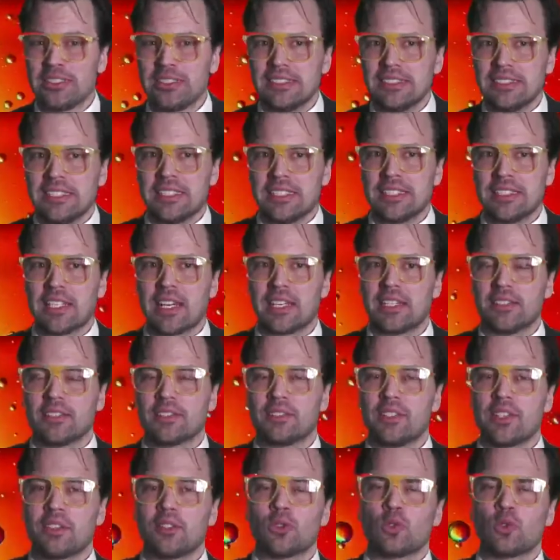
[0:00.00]
and died the
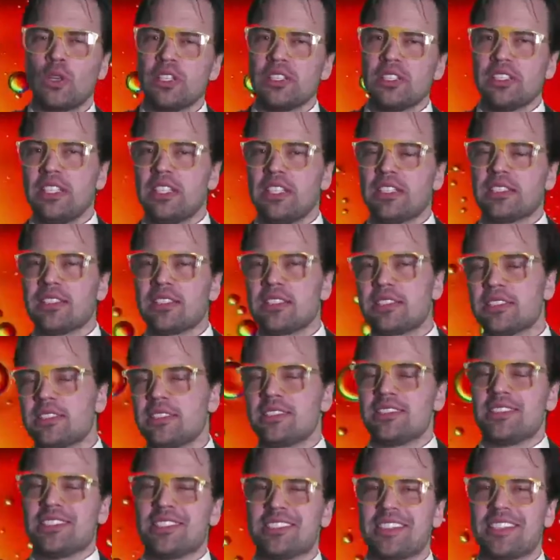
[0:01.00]

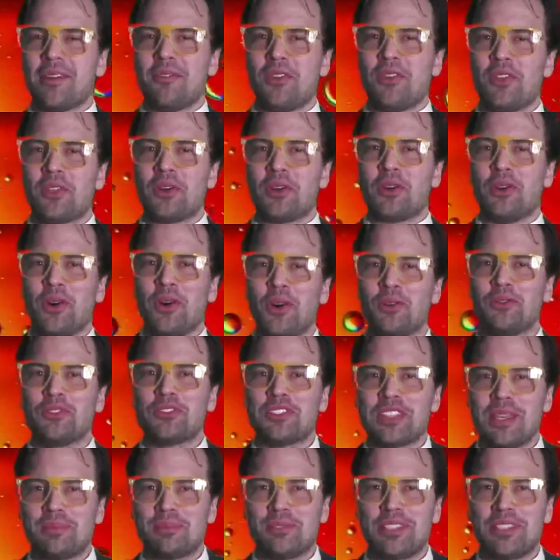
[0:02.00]
27th of
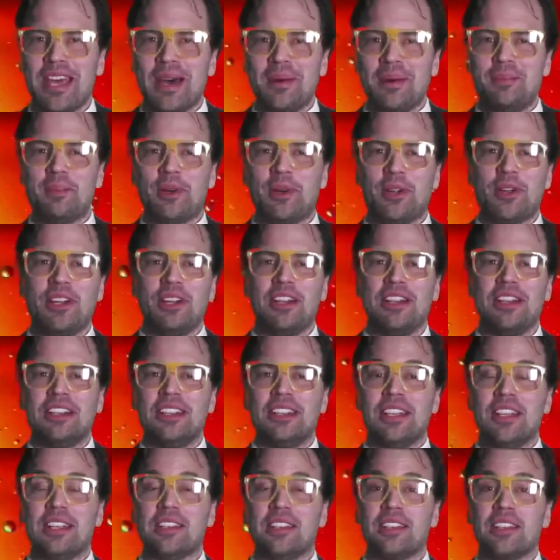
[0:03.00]
September
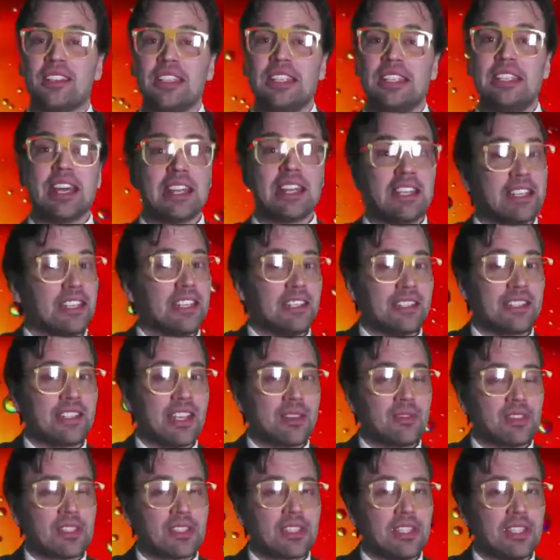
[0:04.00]
in
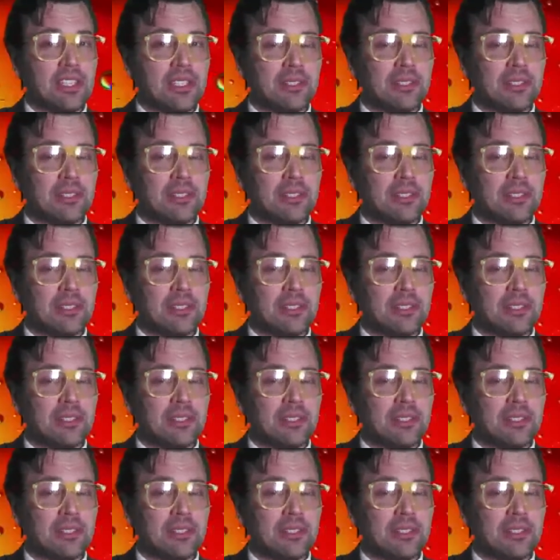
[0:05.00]
1917.